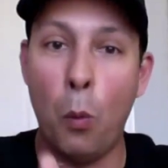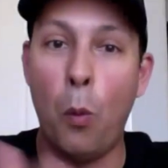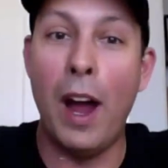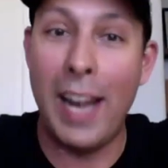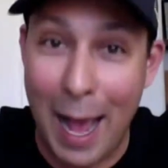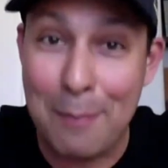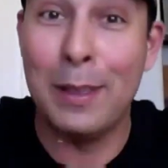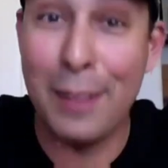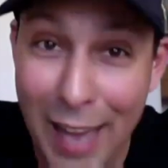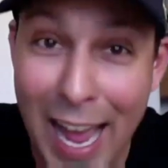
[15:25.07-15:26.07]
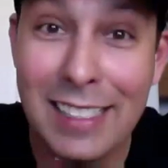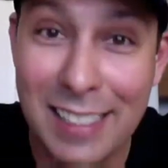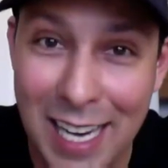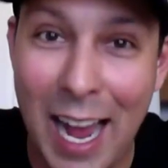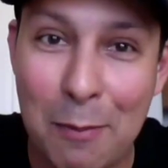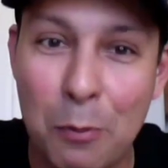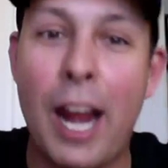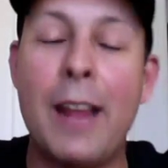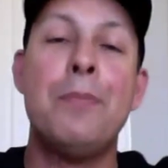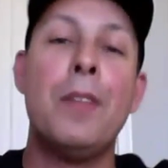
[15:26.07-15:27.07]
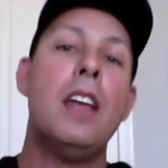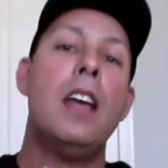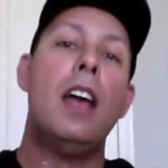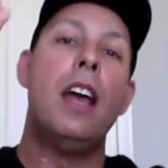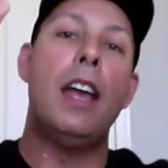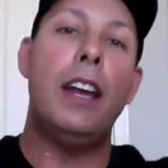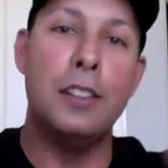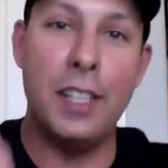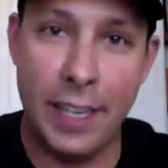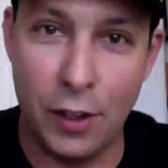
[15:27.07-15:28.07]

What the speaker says: What happened the last time, right? Here's the deal.